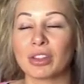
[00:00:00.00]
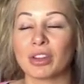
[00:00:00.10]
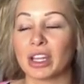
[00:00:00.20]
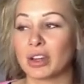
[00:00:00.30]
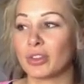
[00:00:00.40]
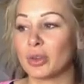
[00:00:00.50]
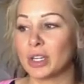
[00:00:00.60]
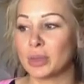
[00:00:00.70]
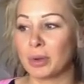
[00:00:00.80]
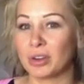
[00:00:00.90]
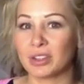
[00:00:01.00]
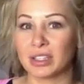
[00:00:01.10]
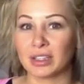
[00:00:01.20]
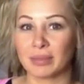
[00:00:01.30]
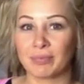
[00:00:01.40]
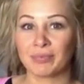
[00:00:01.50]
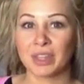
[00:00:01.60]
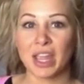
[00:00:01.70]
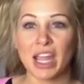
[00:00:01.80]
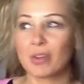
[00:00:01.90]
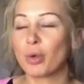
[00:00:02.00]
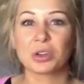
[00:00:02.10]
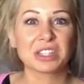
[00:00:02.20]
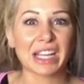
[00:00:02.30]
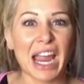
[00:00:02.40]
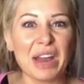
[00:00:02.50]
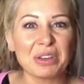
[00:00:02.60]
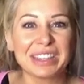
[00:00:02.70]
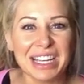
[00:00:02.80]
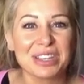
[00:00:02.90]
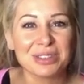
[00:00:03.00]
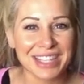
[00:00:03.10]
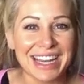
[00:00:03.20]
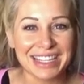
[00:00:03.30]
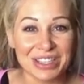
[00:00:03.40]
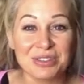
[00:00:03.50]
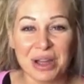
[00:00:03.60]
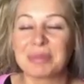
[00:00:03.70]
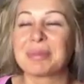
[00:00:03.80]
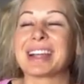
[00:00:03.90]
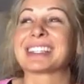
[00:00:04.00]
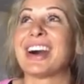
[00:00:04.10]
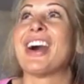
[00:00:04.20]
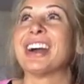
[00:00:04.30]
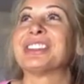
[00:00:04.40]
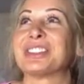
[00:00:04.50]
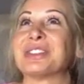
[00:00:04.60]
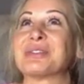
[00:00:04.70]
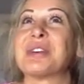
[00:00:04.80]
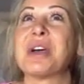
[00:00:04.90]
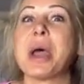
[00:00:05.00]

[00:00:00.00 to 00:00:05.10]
long interview each person. And of course, like, everything you say and do comes back to haunt you,